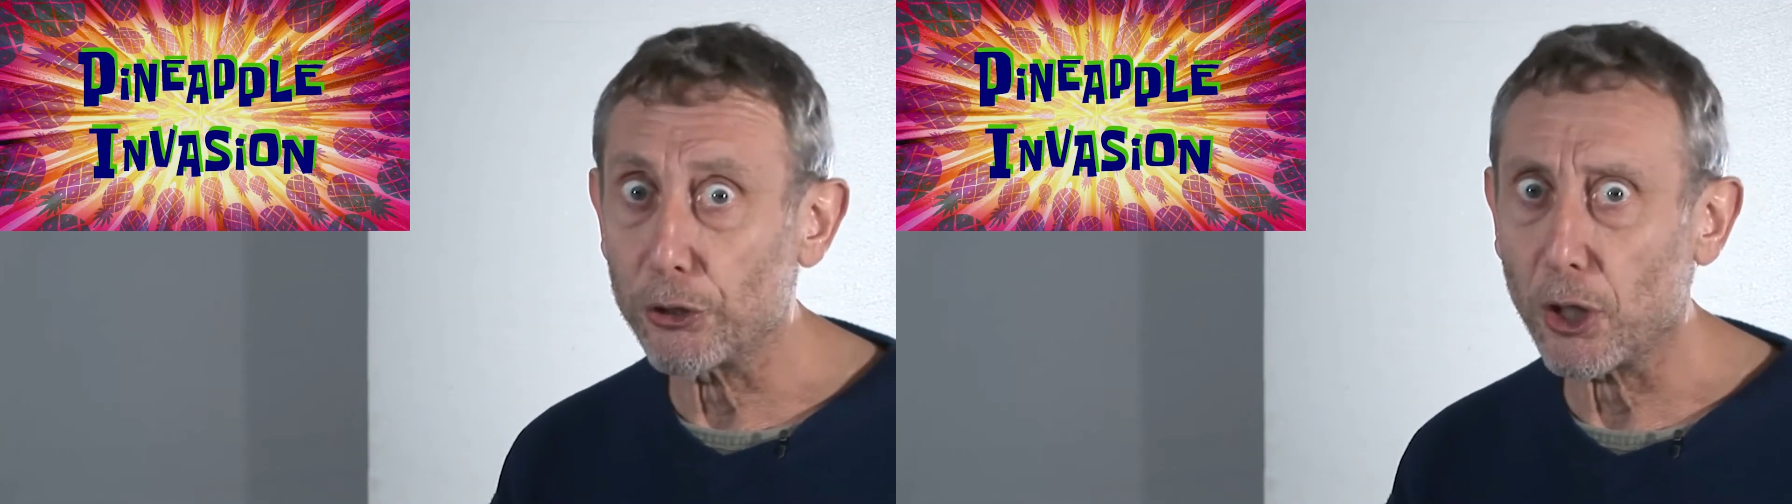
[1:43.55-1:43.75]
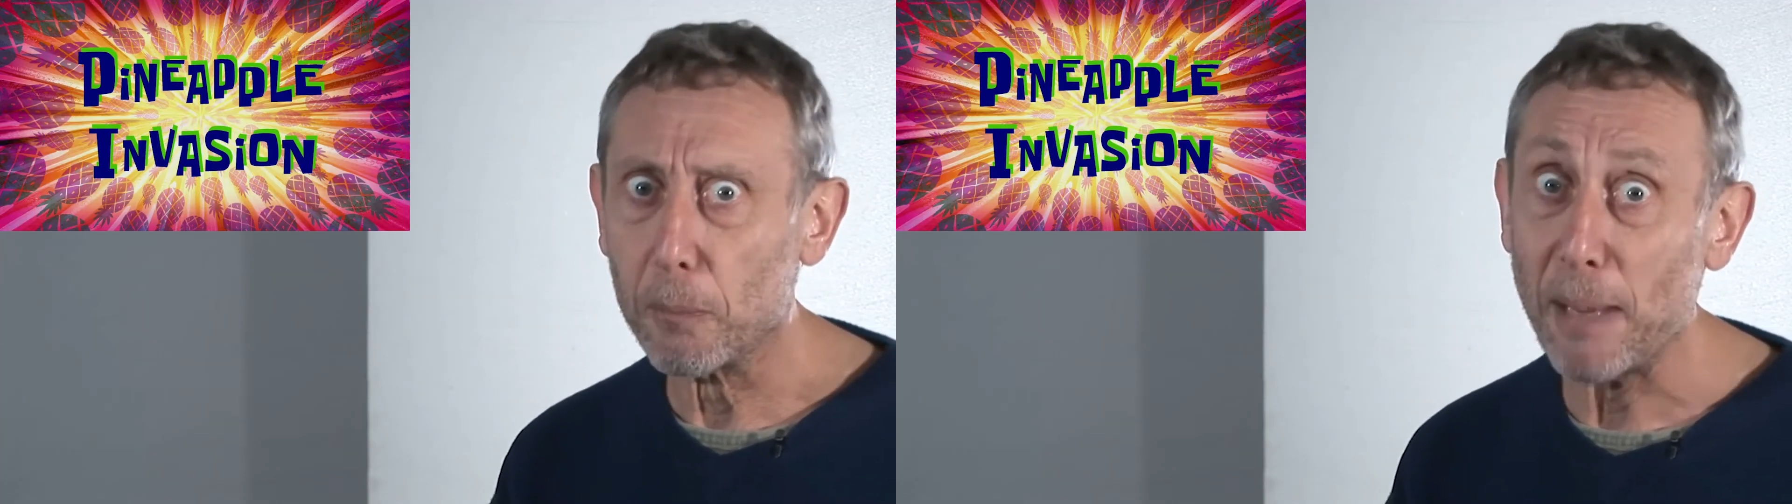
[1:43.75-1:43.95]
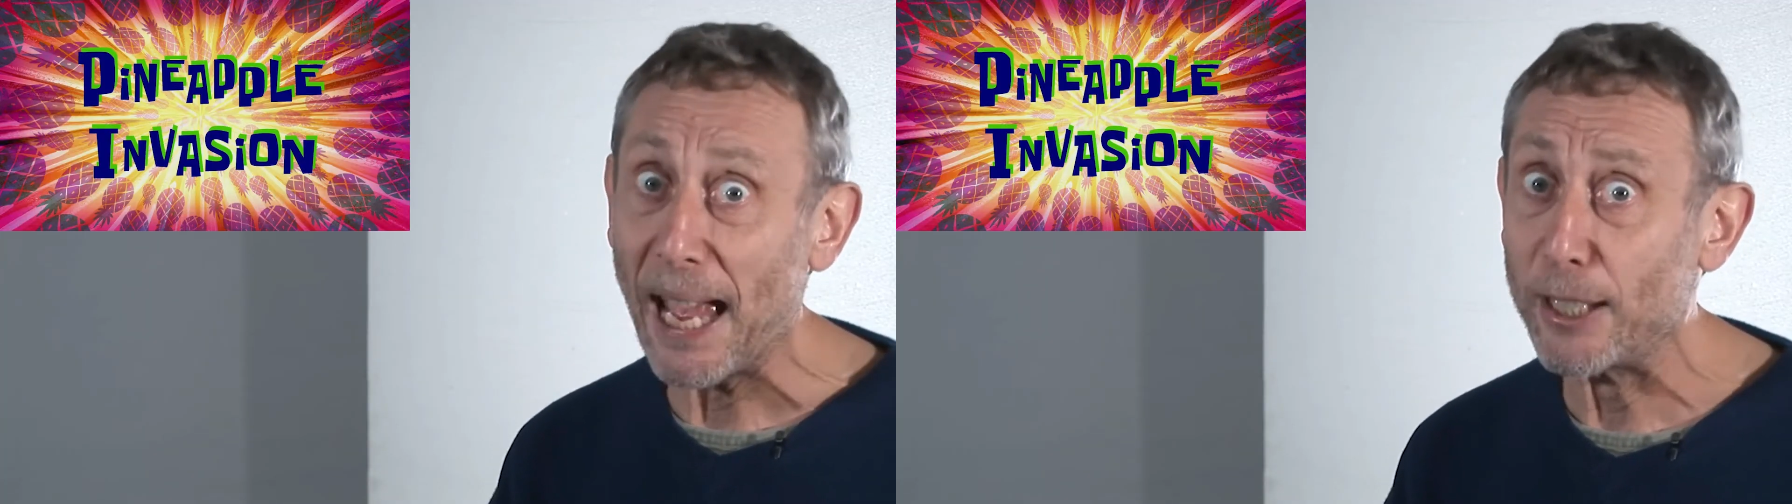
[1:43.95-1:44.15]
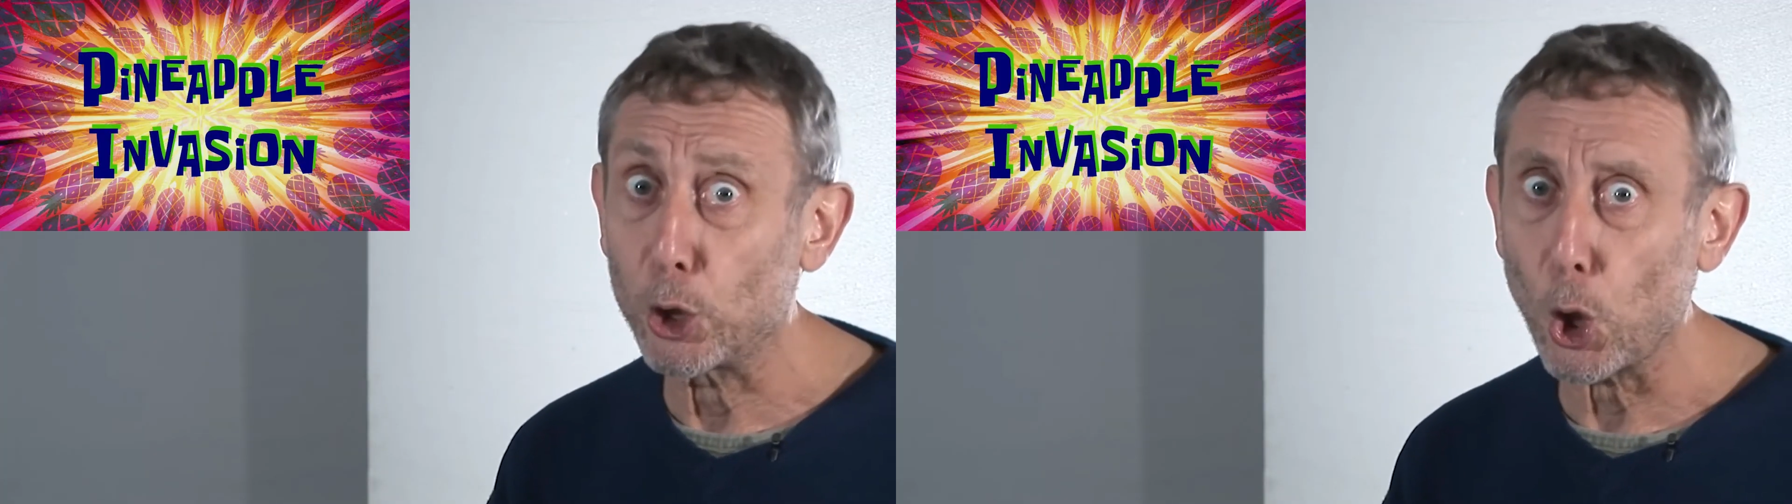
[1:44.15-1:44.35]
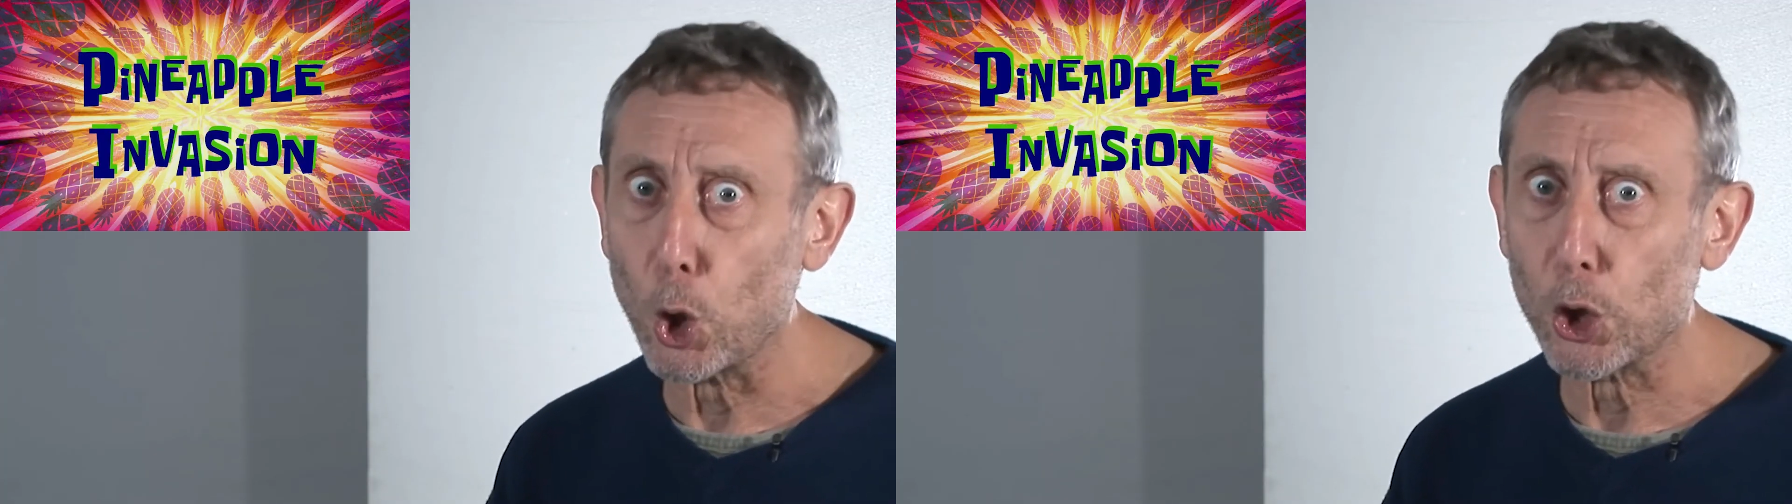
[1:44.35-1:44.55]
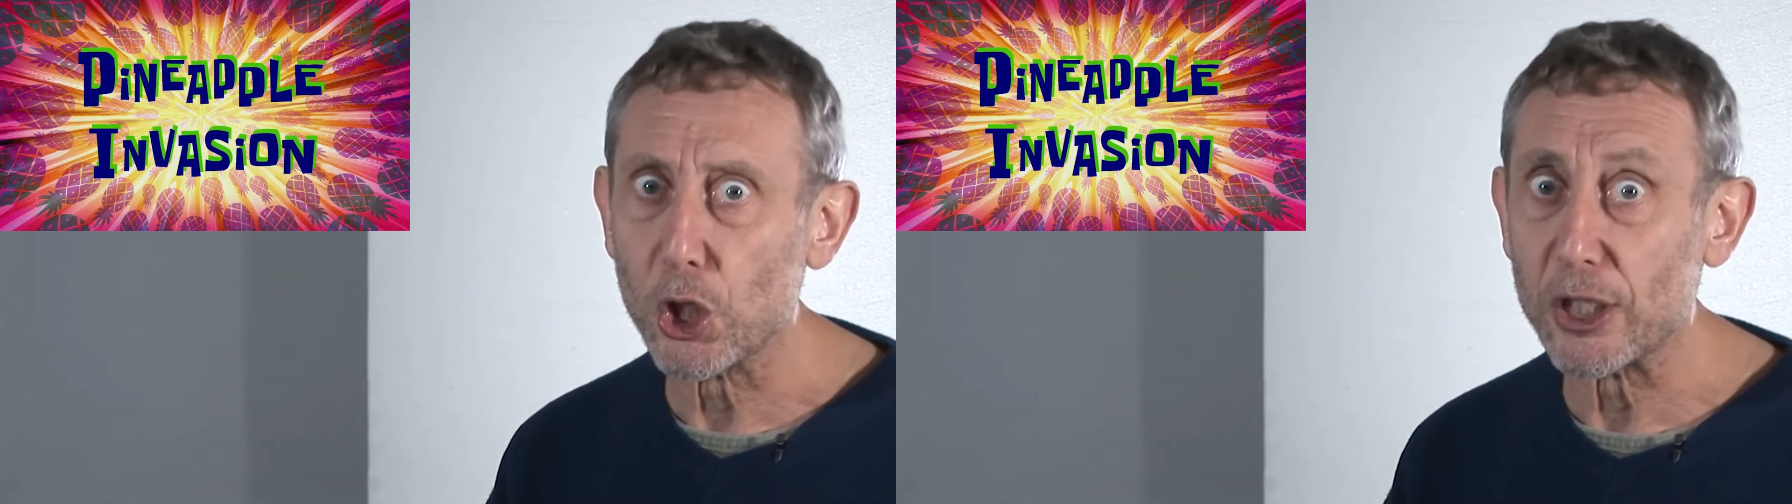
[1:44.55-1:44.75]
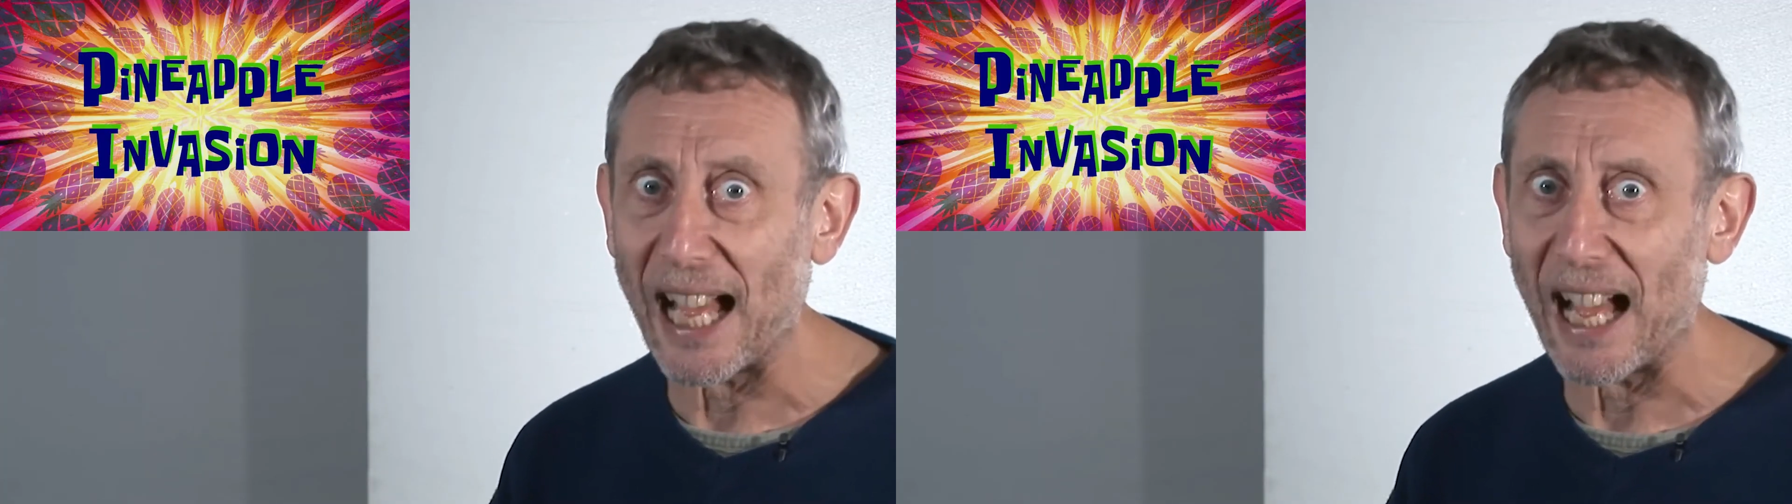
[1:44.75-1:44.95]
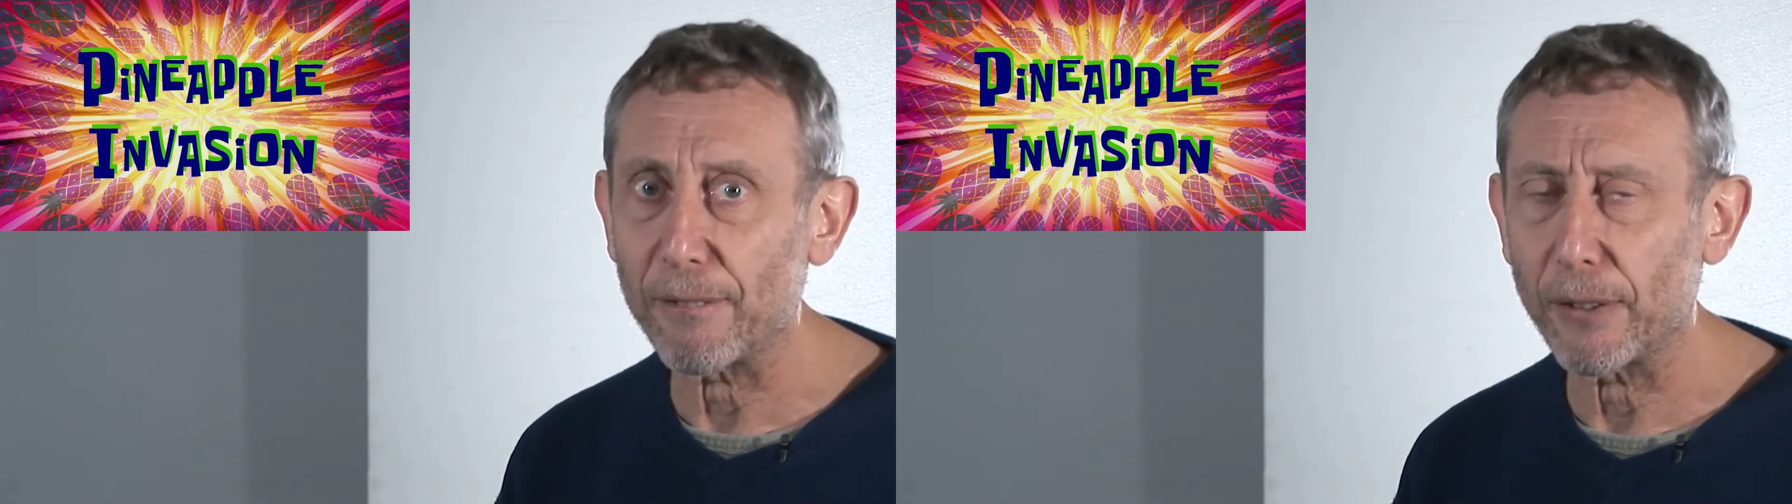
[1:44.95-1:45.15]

and mad dog stuff.